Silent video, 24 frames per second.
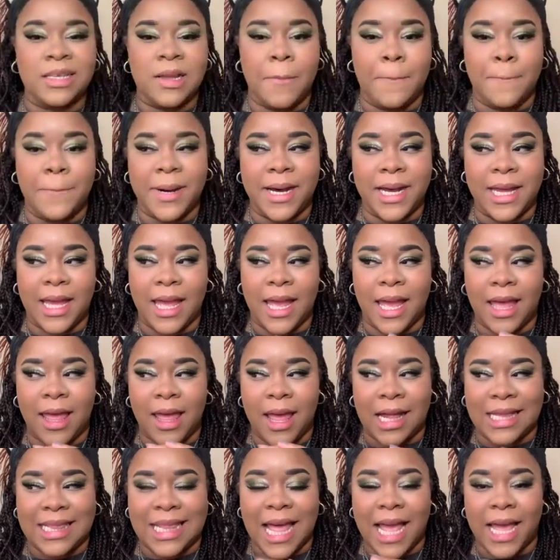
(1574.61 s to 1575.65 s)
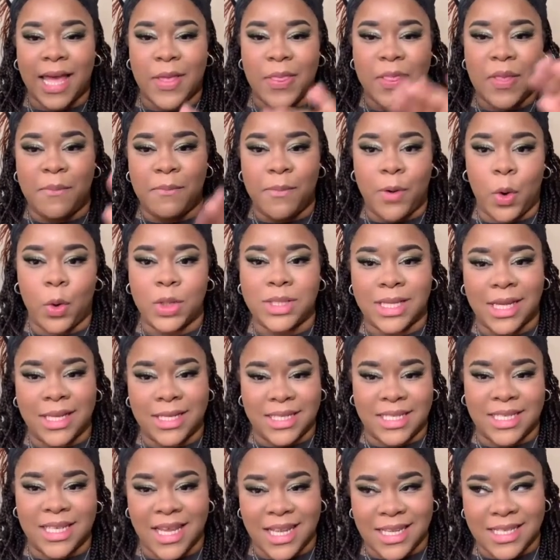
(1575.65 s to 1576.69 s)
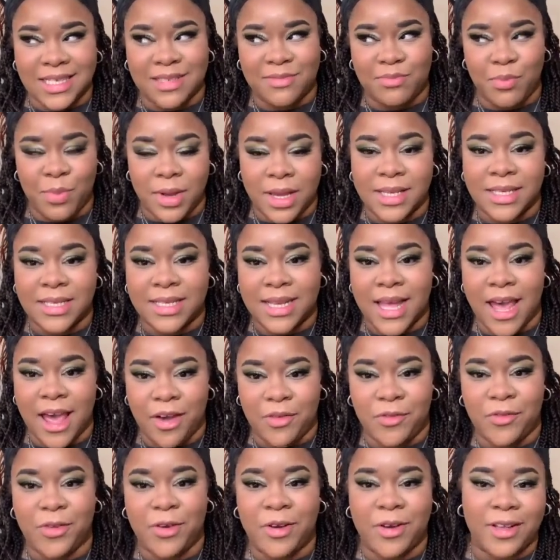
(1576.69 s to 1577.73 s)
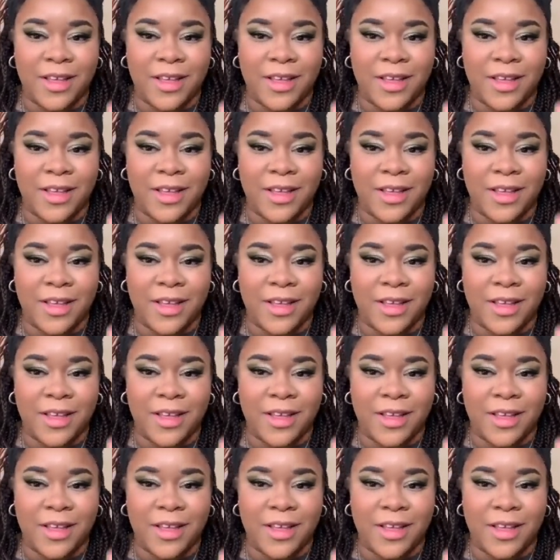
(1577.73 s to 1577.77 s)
but like the most intense mist ever.